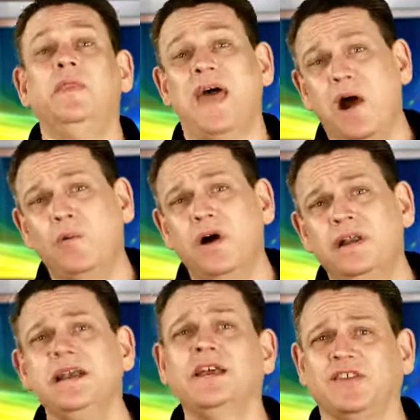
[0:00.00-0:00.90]
That
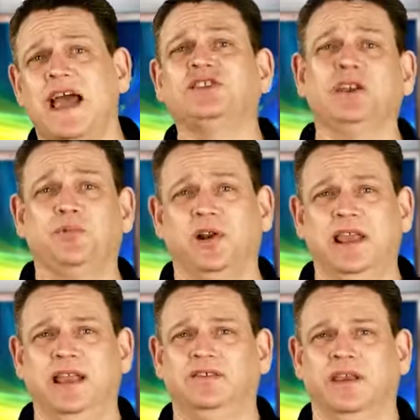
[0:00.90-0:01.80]
one is actually pretty
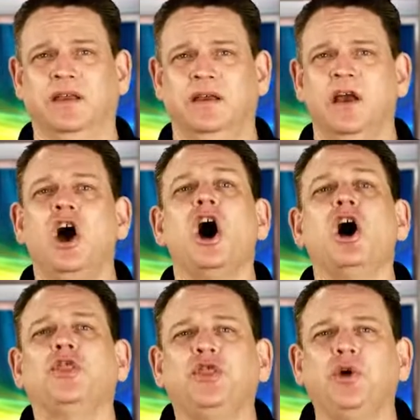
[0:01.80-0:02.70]
easy
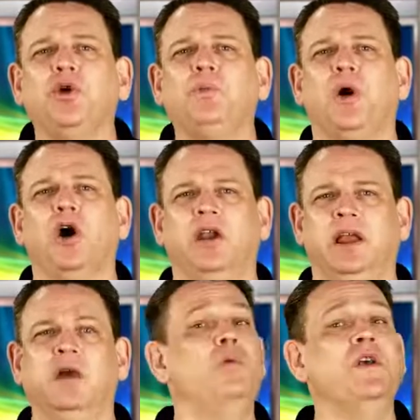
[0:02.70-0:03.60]
a third
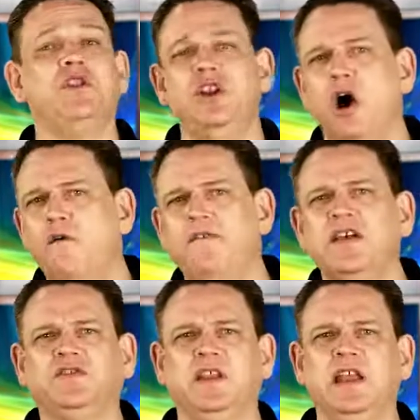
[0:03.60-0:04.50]
party with no
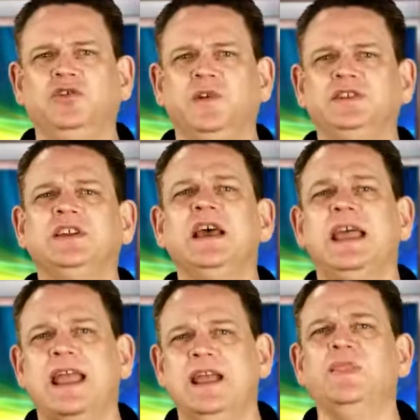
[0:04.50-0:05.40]
vested interest
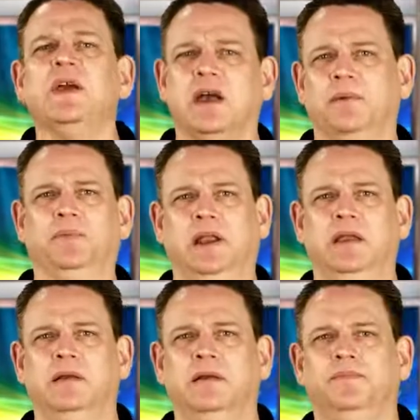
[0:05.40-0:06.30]
in the company.